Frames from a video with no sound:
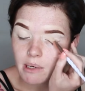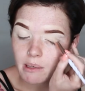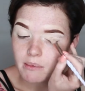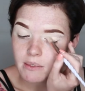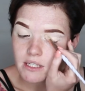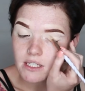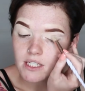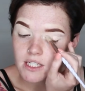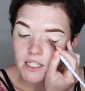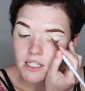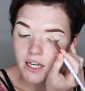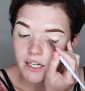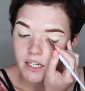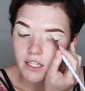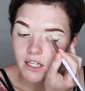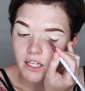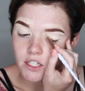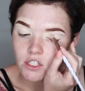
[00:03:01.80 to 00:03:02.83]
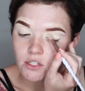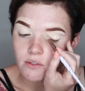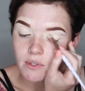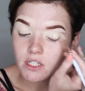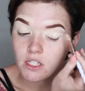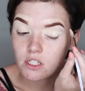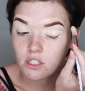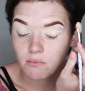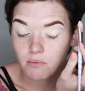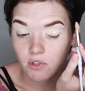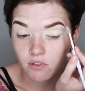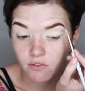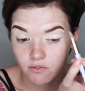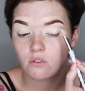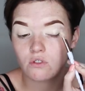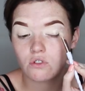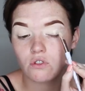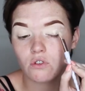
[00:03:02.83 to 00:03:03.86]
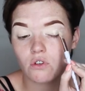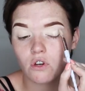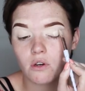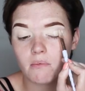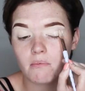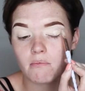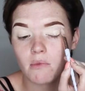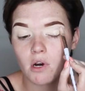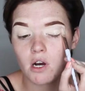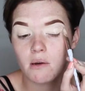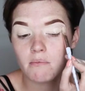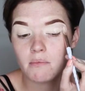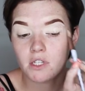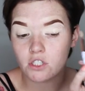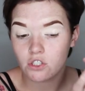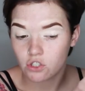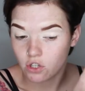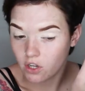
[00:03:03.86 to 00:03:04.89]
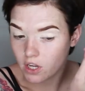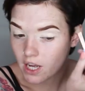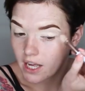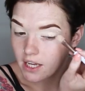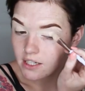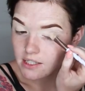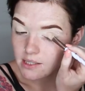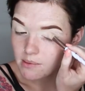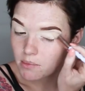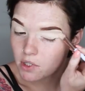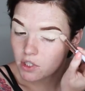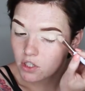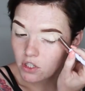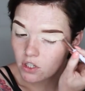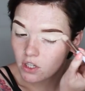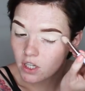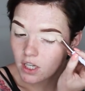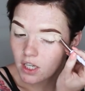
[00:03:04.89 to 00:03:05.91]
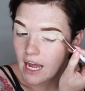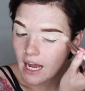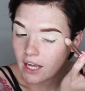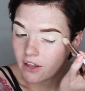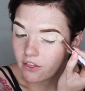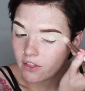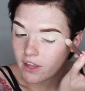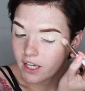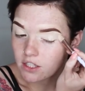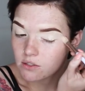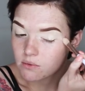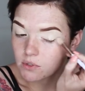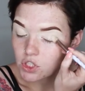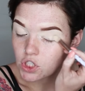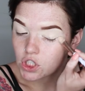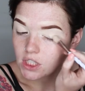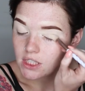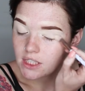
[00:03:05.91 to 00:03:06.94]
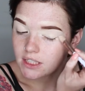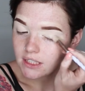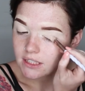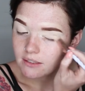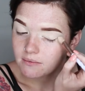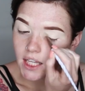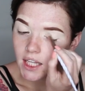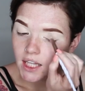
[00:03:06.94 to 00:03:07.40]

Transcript: Bubbles decided that she wants to move to her mom in Johannesburg, and that's what she did.